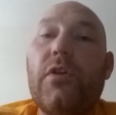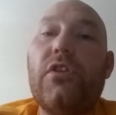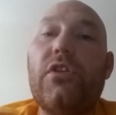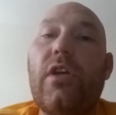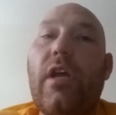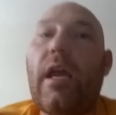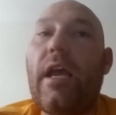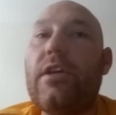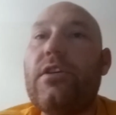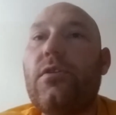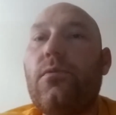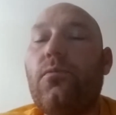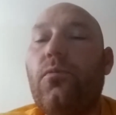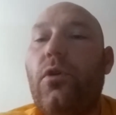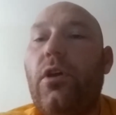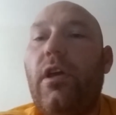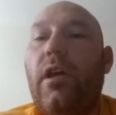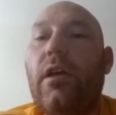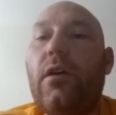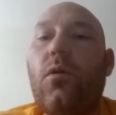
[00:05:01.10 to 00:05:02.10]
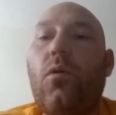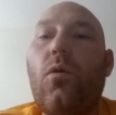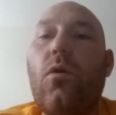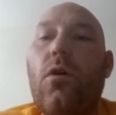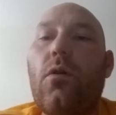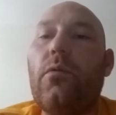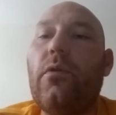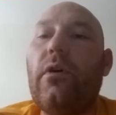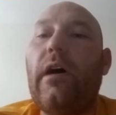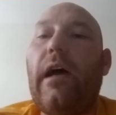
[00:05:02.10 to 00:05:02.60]
appreciation week,
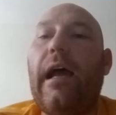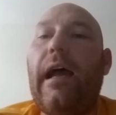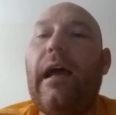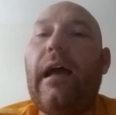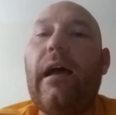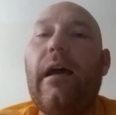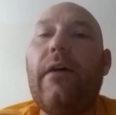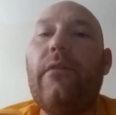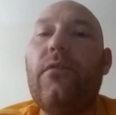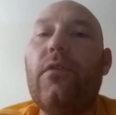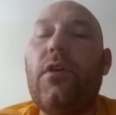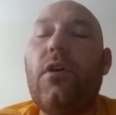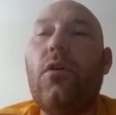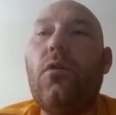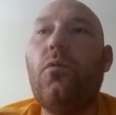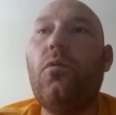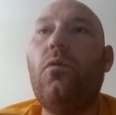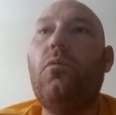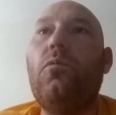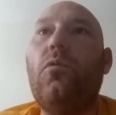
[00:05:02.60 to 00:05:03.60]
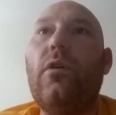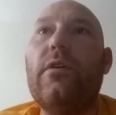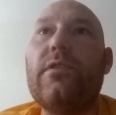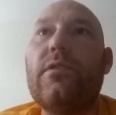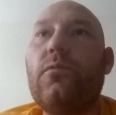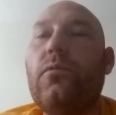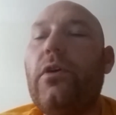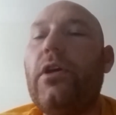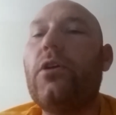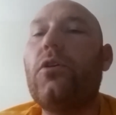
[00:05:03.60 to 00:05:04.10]
or we'll have you know once
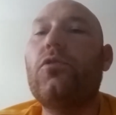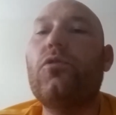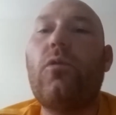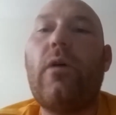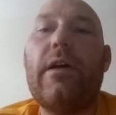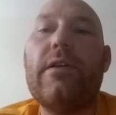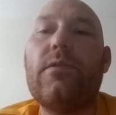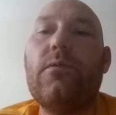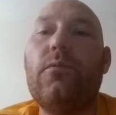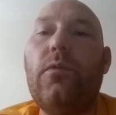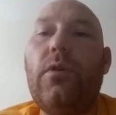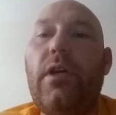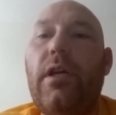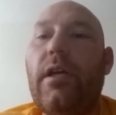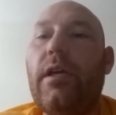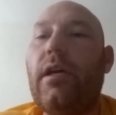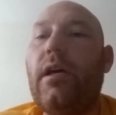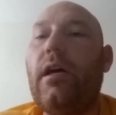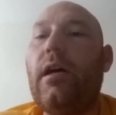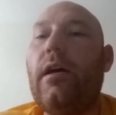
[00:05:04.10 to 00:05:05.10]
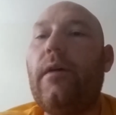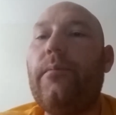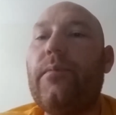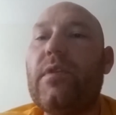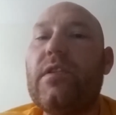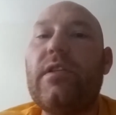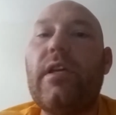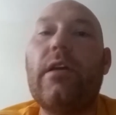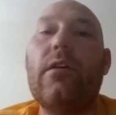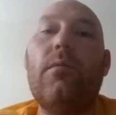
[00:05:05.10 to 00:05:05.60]
a week or twice a week um,
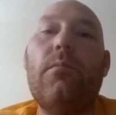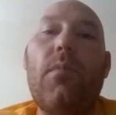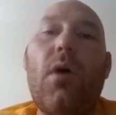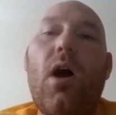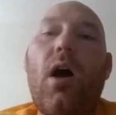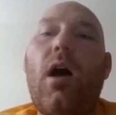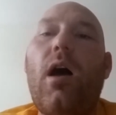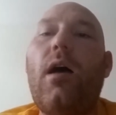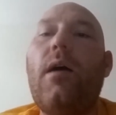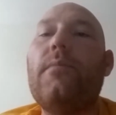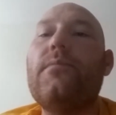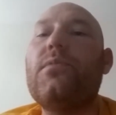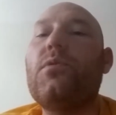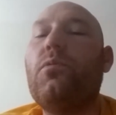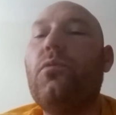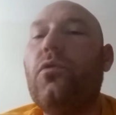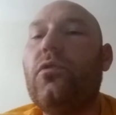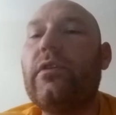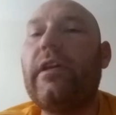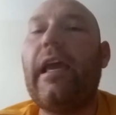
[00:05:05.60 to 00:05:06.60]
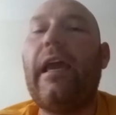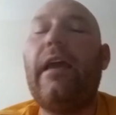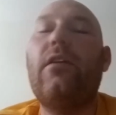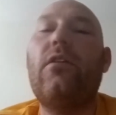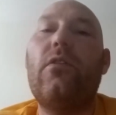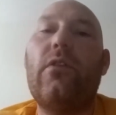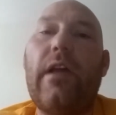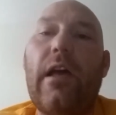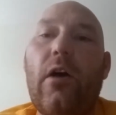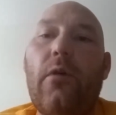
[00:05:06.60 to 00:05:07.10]
single moms. We'll
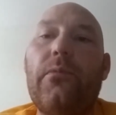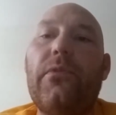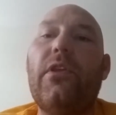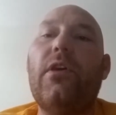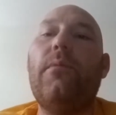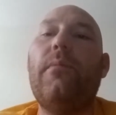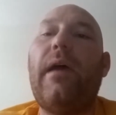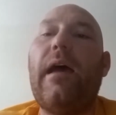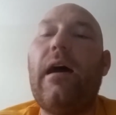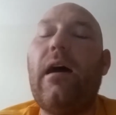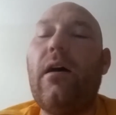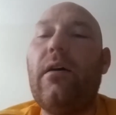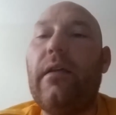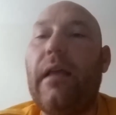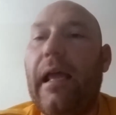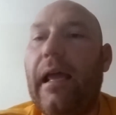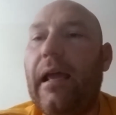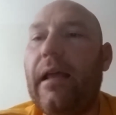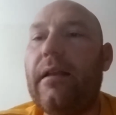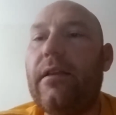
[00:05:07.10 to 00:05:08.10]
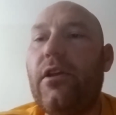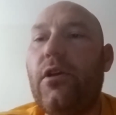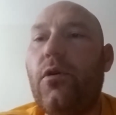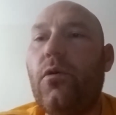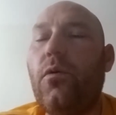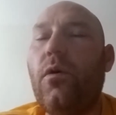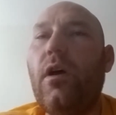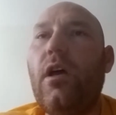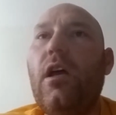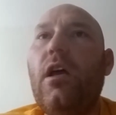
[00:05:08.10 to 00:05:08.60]
cater to help them out, and you
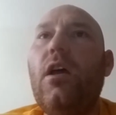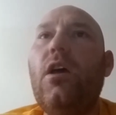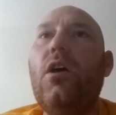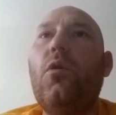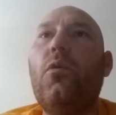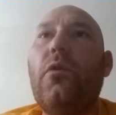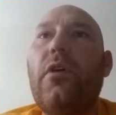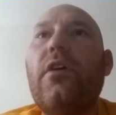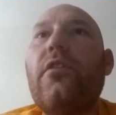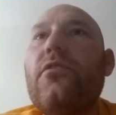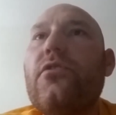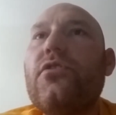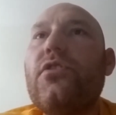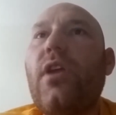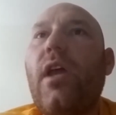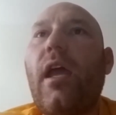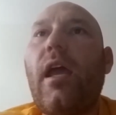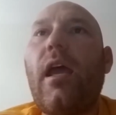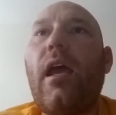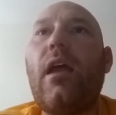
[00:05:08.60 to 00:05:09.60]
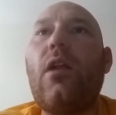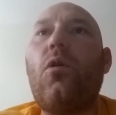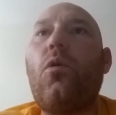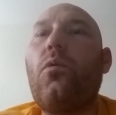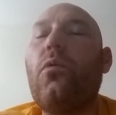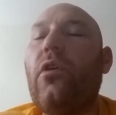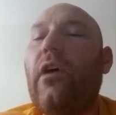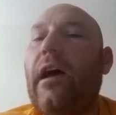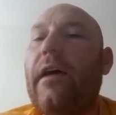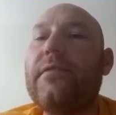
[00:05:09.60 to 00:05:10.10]
know we understand, or
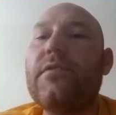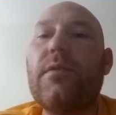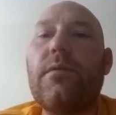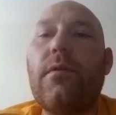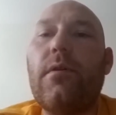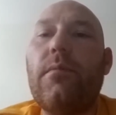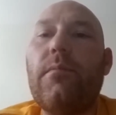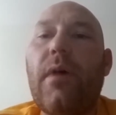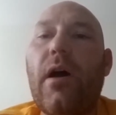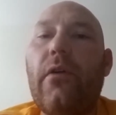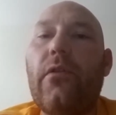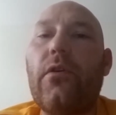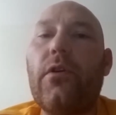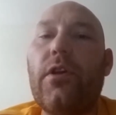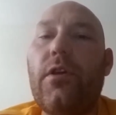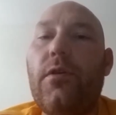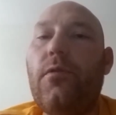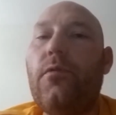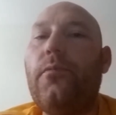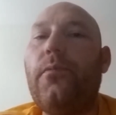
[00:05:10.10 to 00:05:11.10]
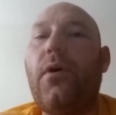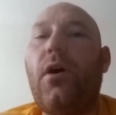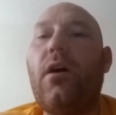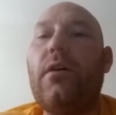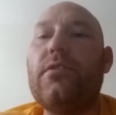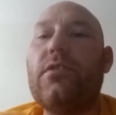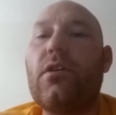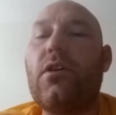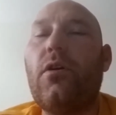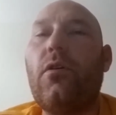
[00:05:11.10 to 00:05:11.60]
we'll have some other
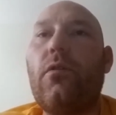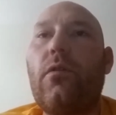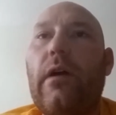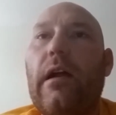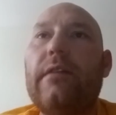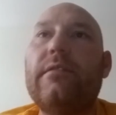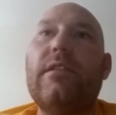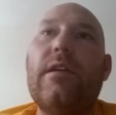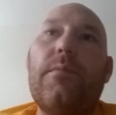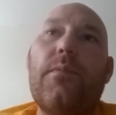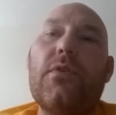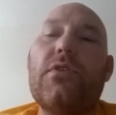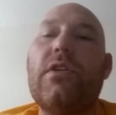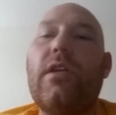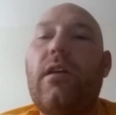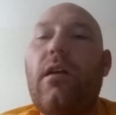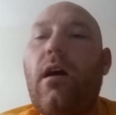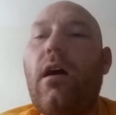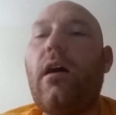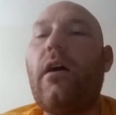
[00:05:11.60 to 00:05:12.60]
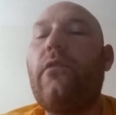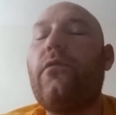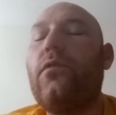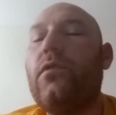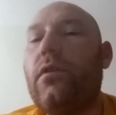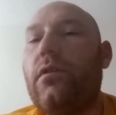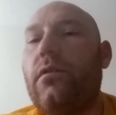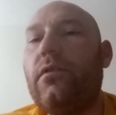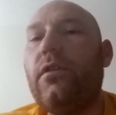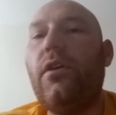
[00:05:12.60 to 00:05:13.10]
coupons going around 10% off,
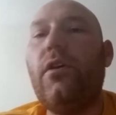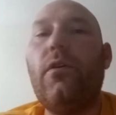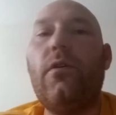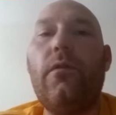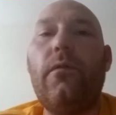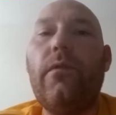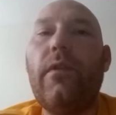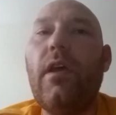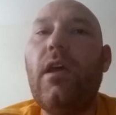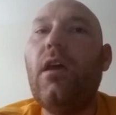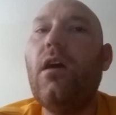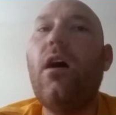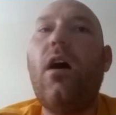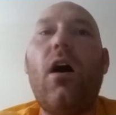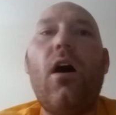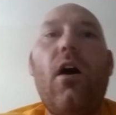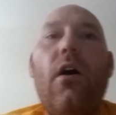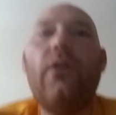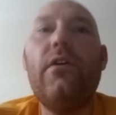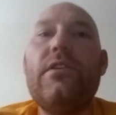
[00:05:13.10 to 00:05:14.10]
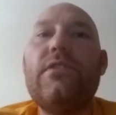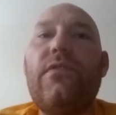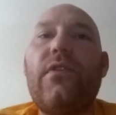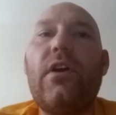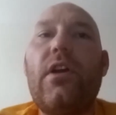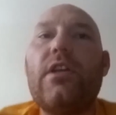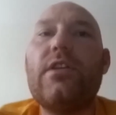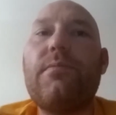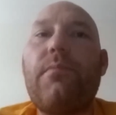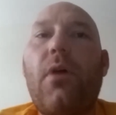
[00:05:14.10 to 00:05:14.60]
or you know, all these
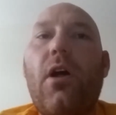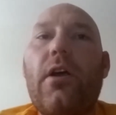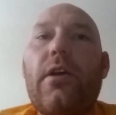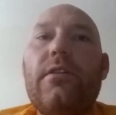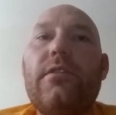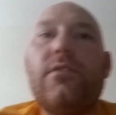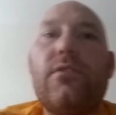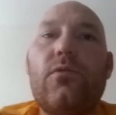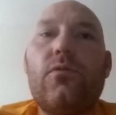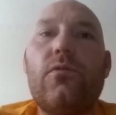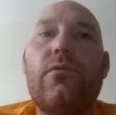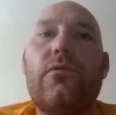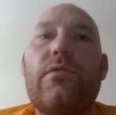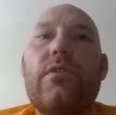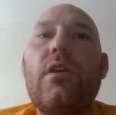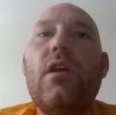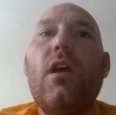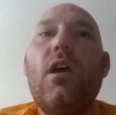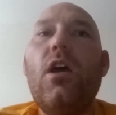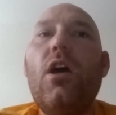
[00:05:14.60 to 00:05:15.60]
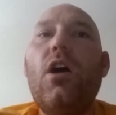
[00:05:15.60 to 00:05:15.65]
various marketing tools.